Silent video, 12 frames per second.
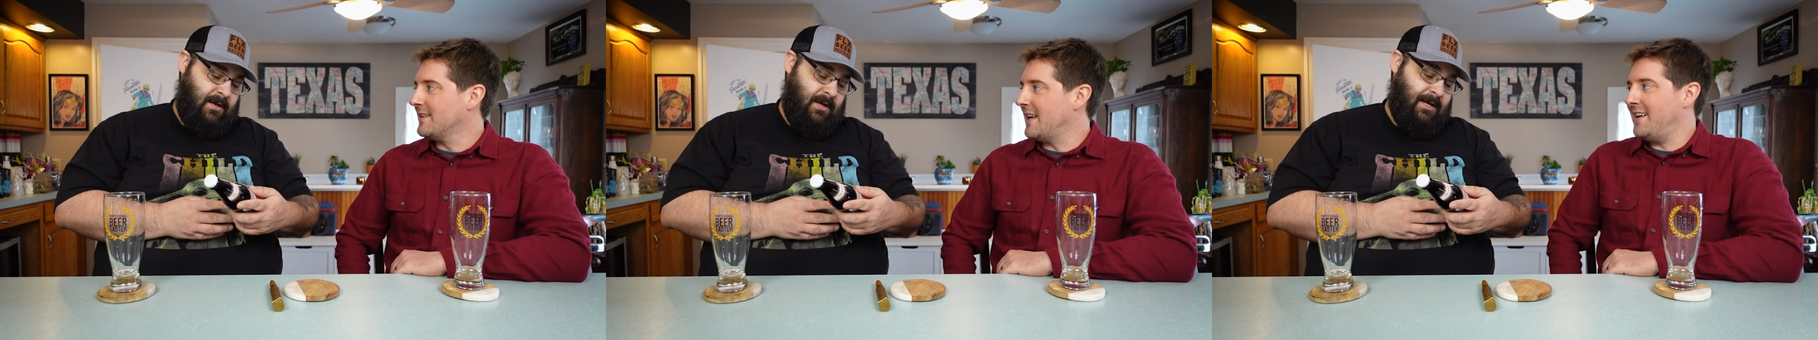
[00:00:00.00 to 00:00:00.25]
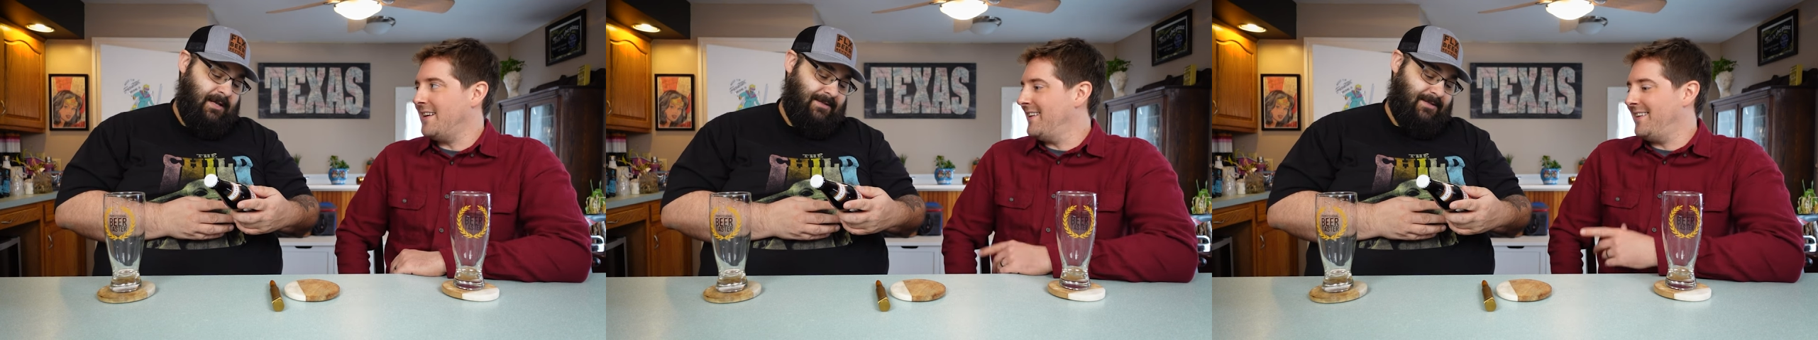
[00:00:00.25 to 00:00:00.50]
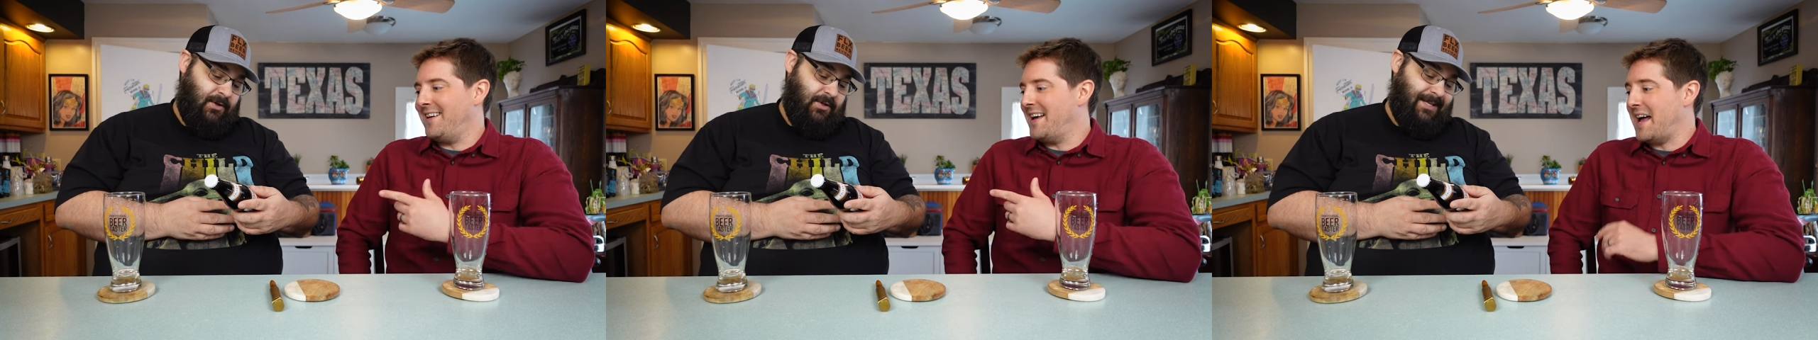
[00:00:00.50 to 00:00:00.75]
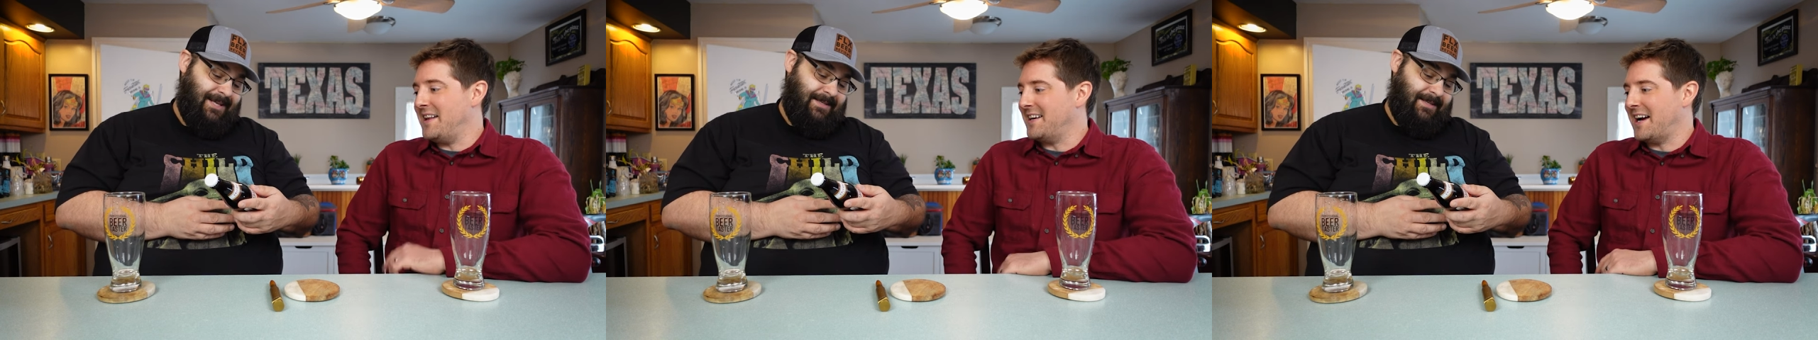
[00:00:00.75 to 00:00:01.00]
Speaker 1: Uh,
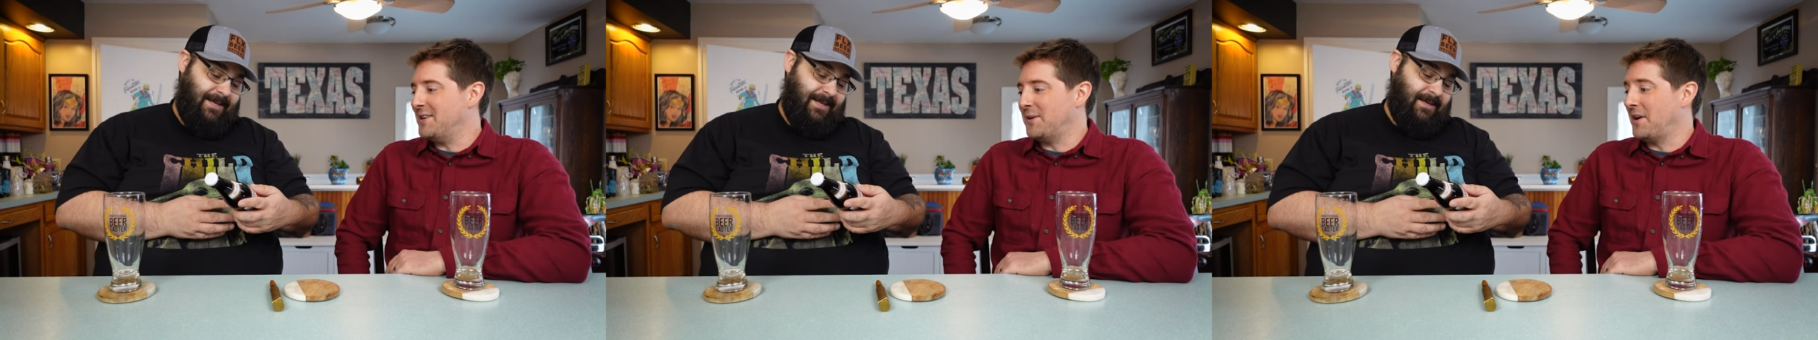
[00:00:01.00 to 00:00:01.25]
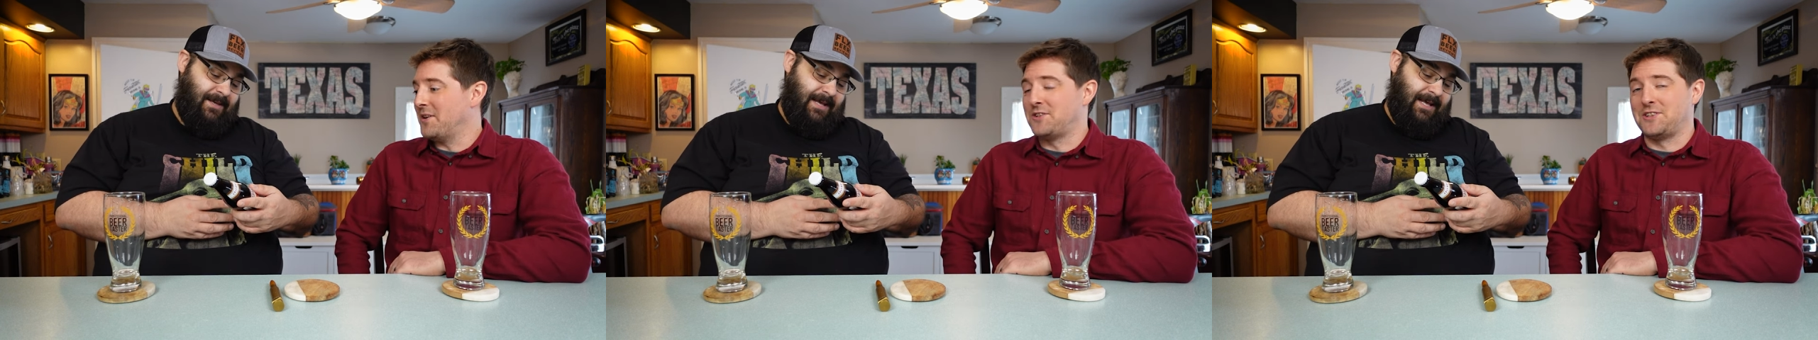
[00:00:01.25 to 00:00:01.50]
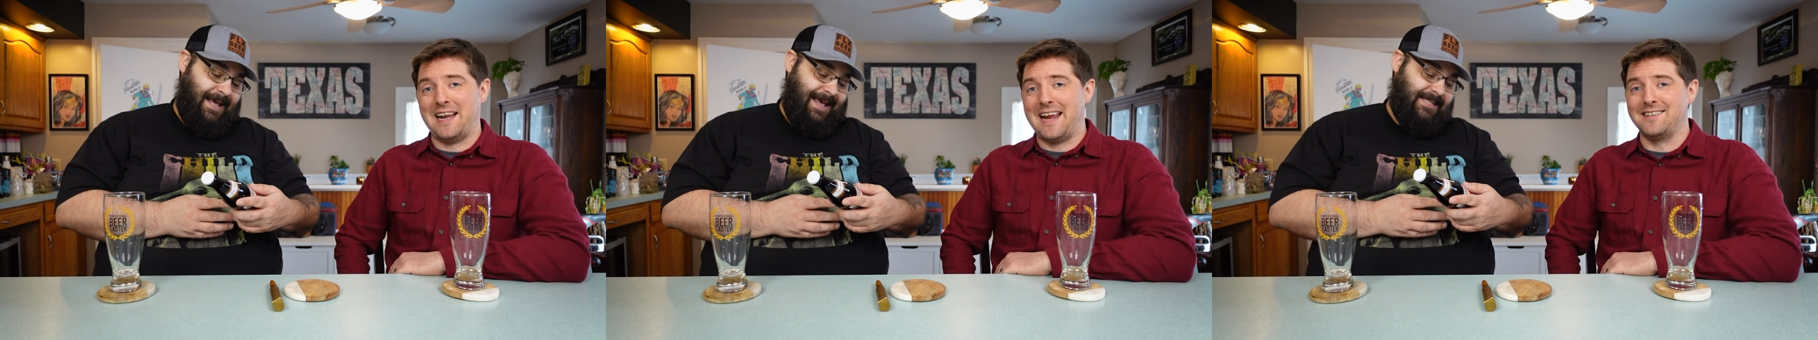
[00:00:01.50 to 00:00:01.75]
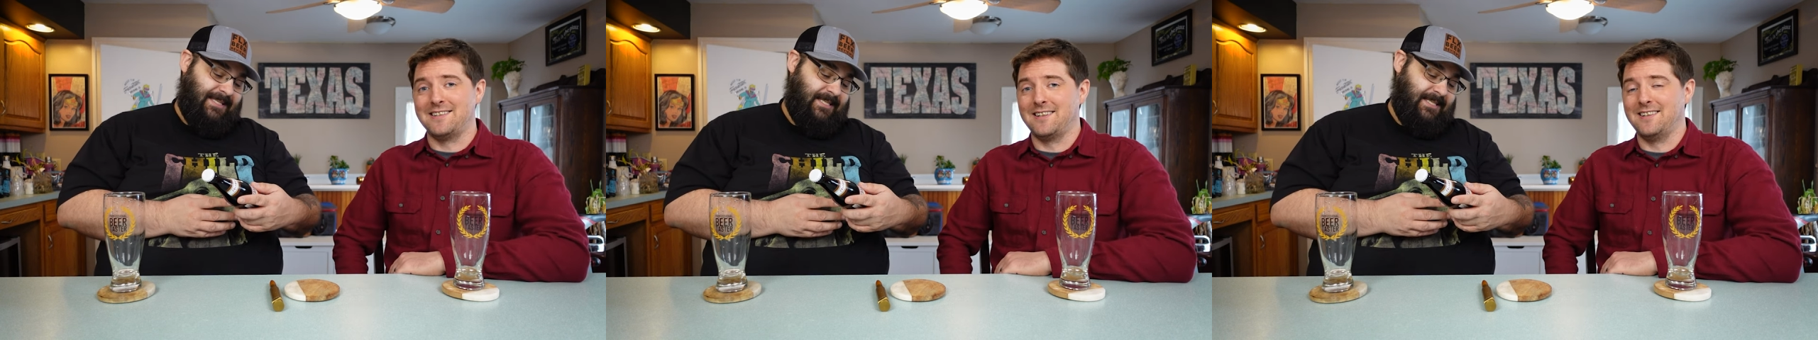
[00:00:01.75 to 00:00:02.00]
so I, I, don't understand.
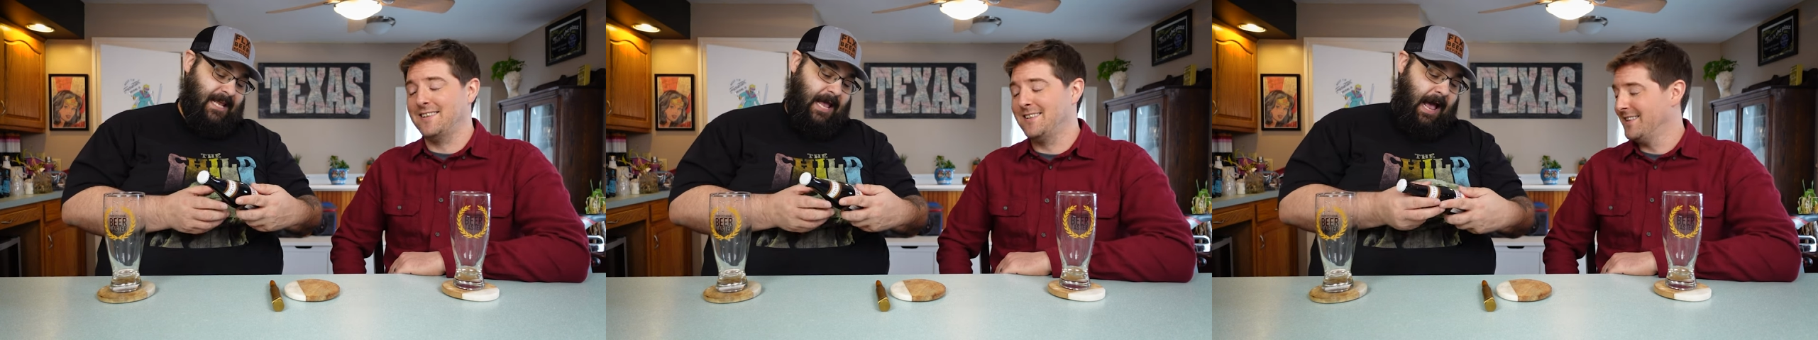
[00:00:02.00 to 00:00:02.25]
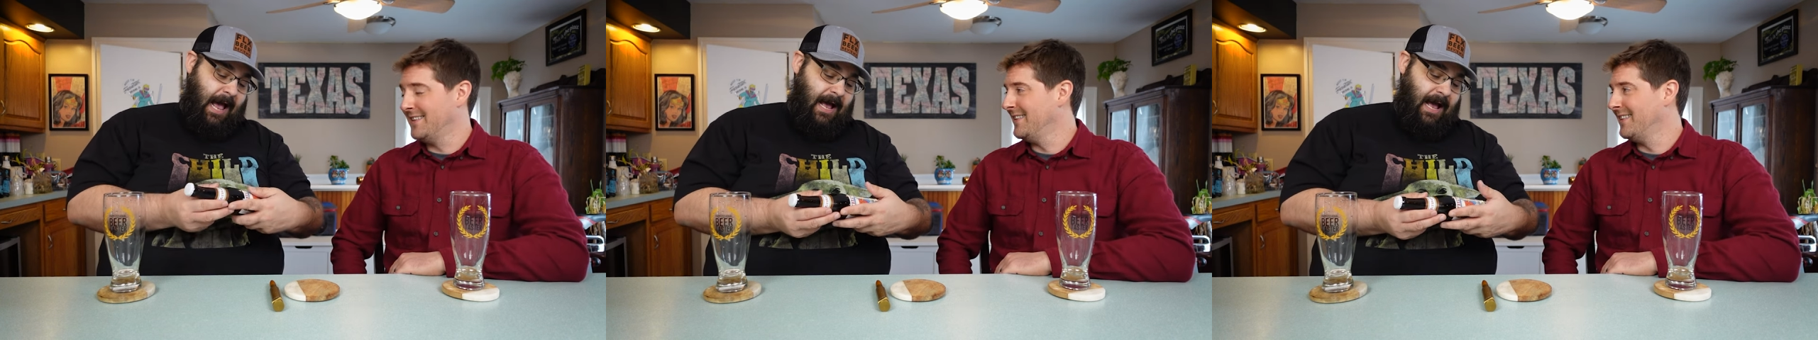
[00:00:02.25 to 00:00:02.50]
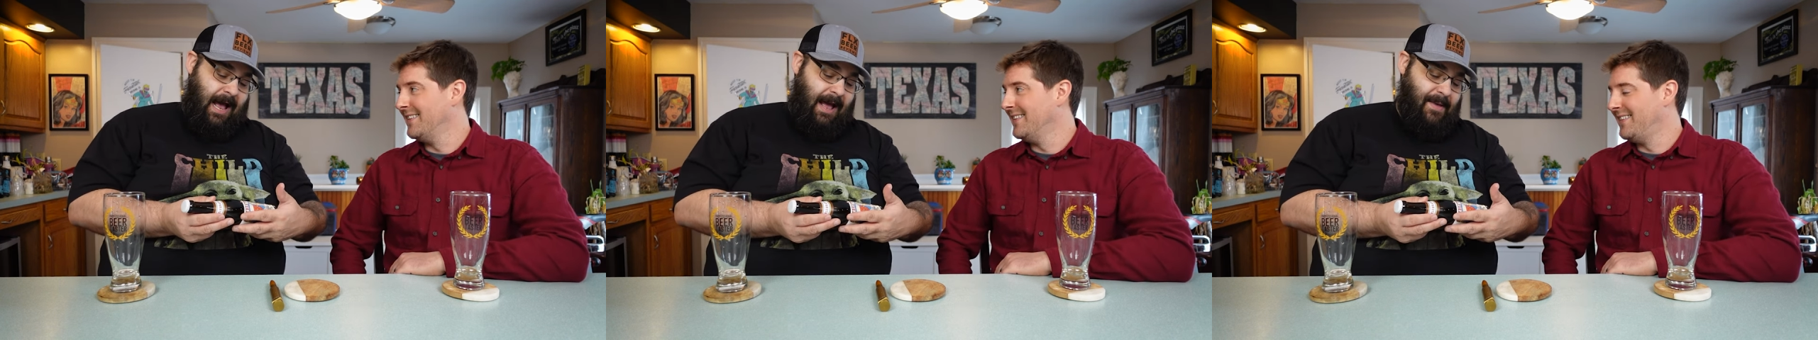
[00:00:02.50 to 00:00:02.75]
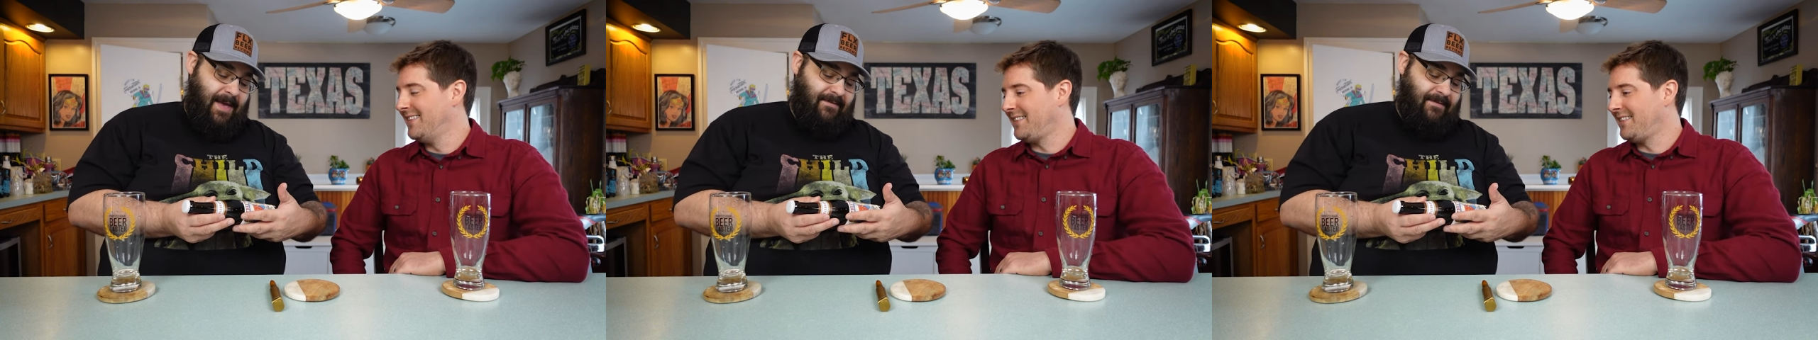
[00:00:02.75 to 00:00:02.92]
It, it's I'm not